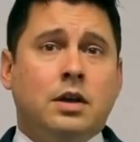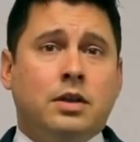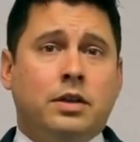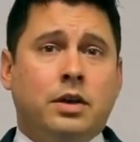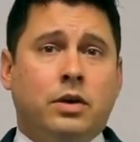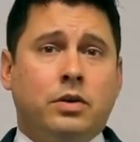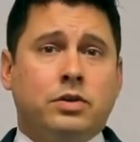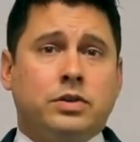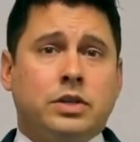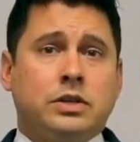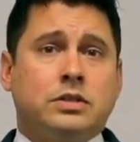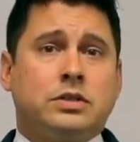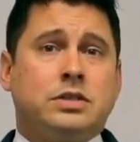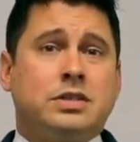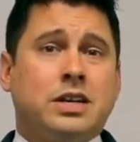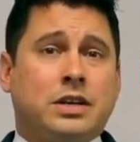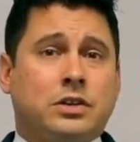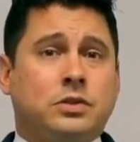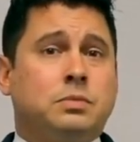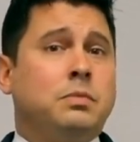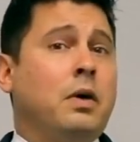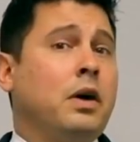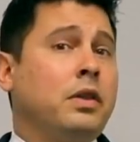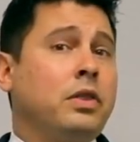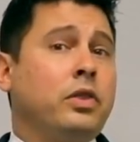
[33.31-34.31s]
There is a
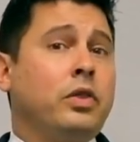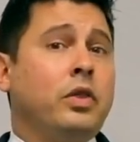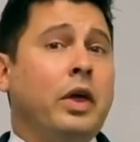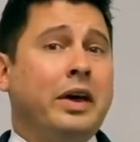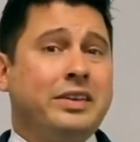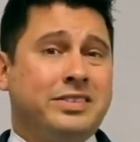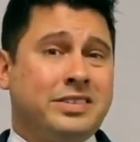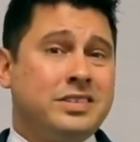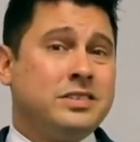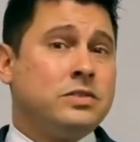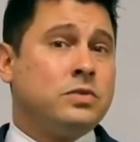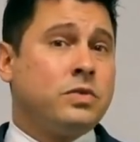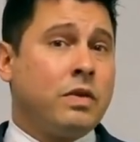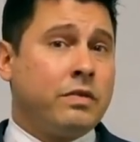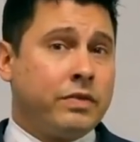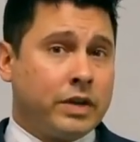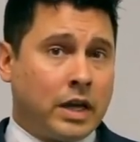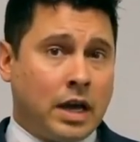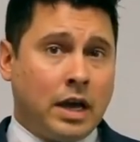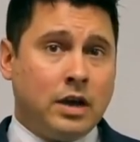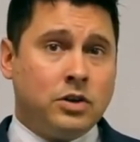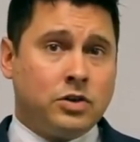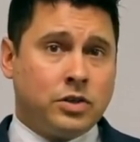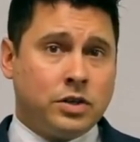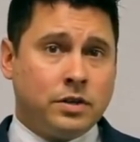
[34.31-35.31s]
six month license
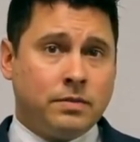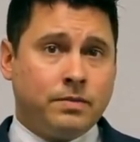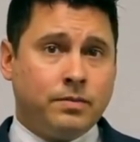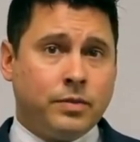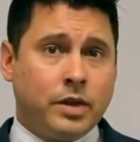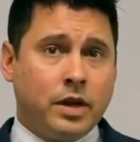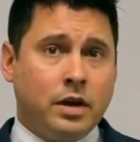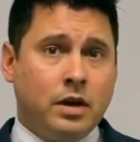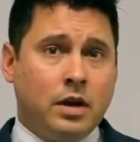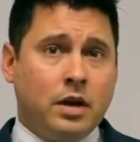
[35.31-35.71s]
revocation.